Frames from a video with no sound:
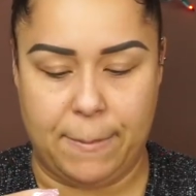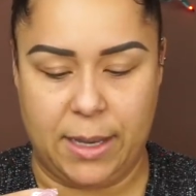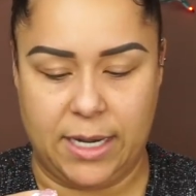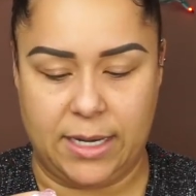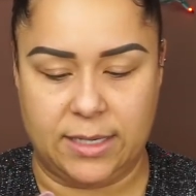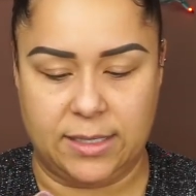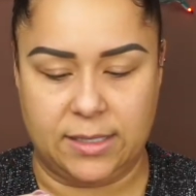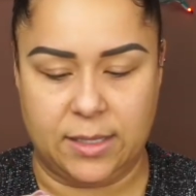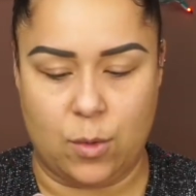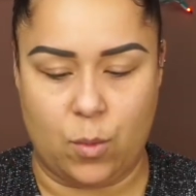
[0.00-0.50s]
but
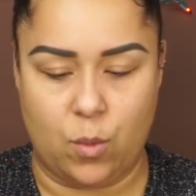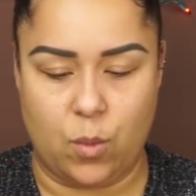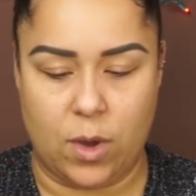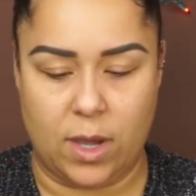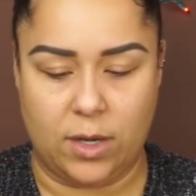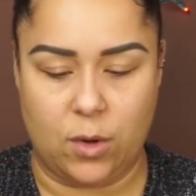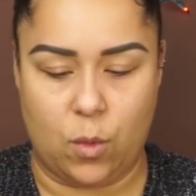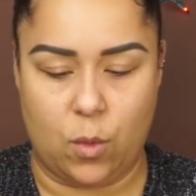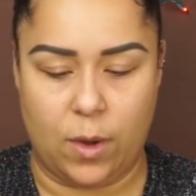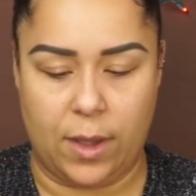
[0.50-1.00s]
it is the
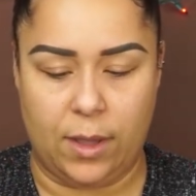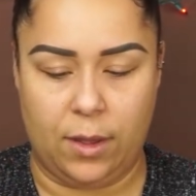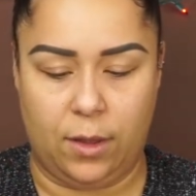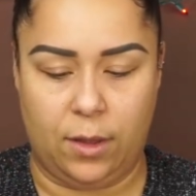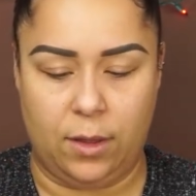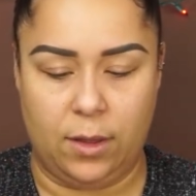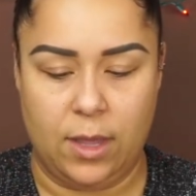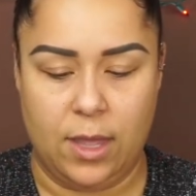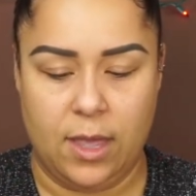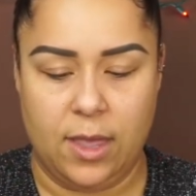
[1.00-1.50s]
one
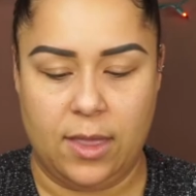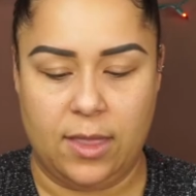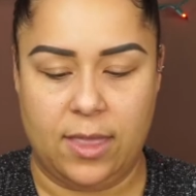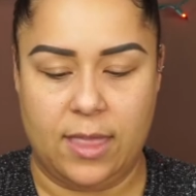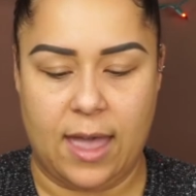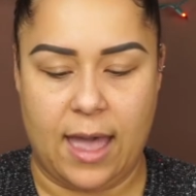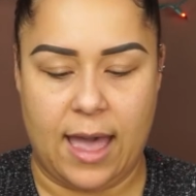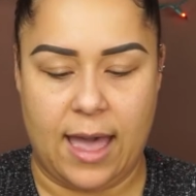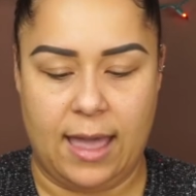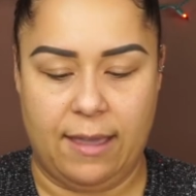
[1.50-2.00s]
oil
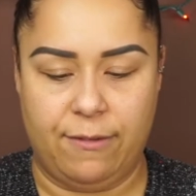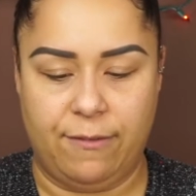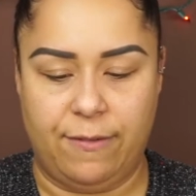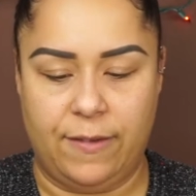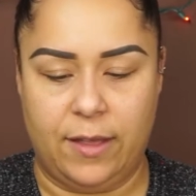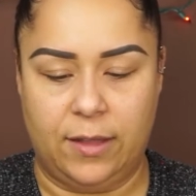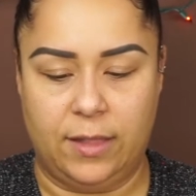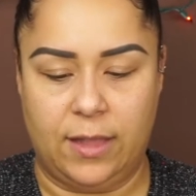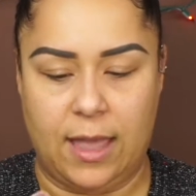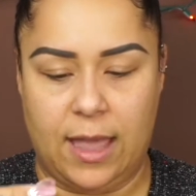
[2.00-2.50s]
that I
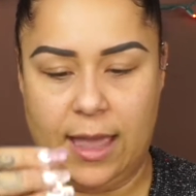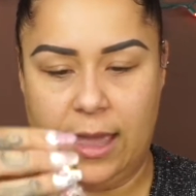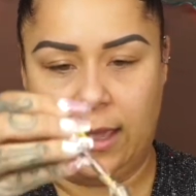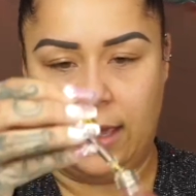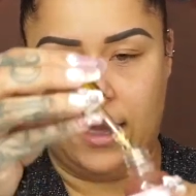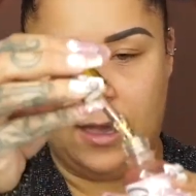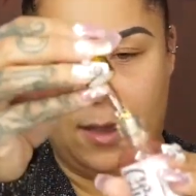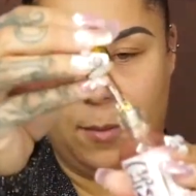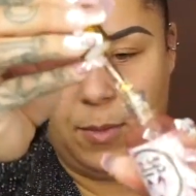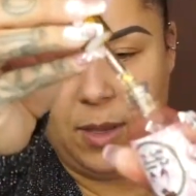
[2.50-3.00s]
feel like
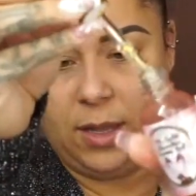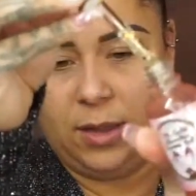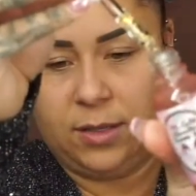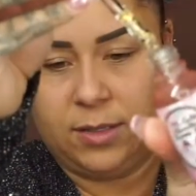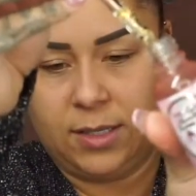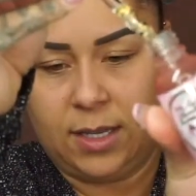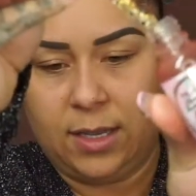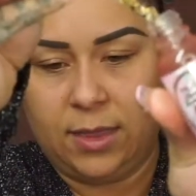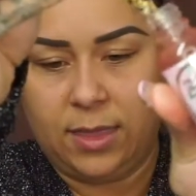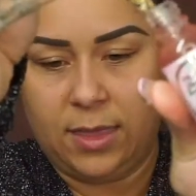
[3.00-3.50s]
it
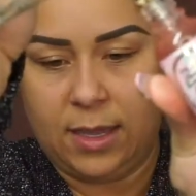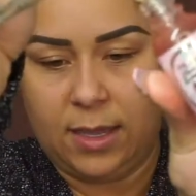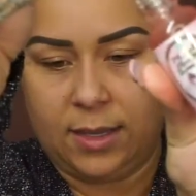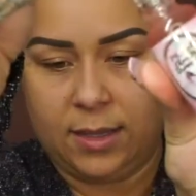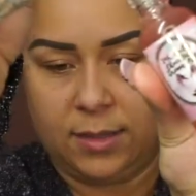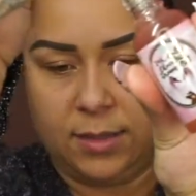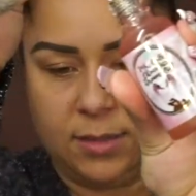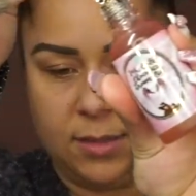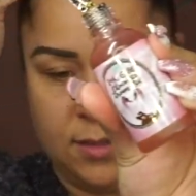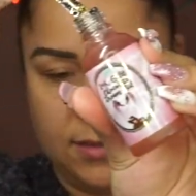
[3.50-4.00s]
looks like
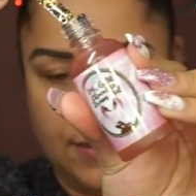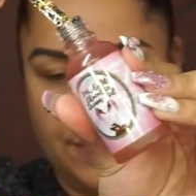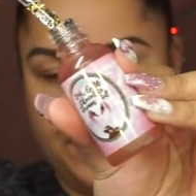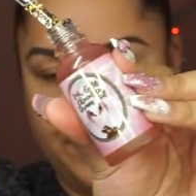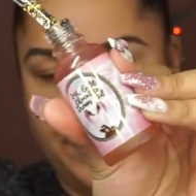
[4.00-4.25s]
this.